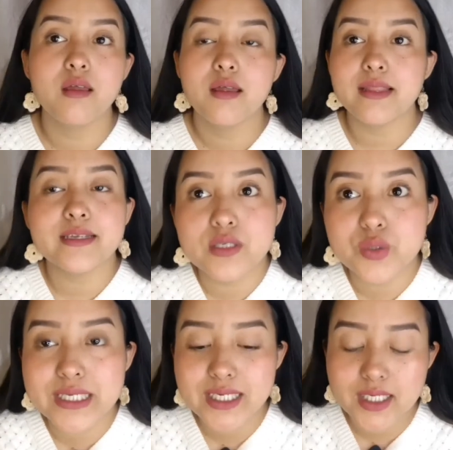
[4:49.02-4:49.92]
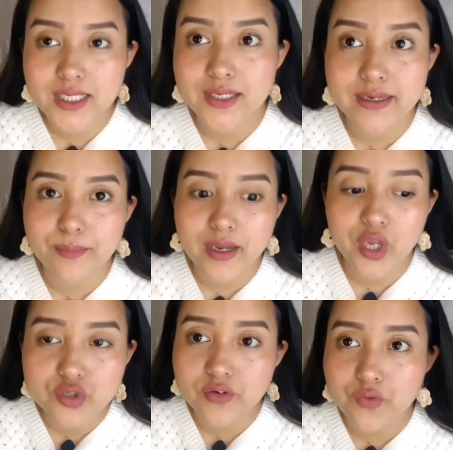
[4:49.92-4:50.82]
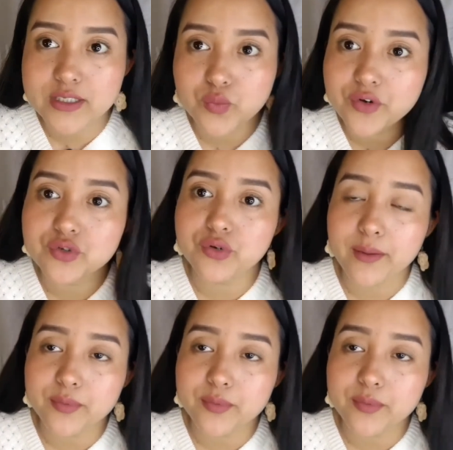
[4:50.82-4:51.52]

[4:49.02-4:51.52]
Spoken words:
Like it's literally, made a huge difference whenever you do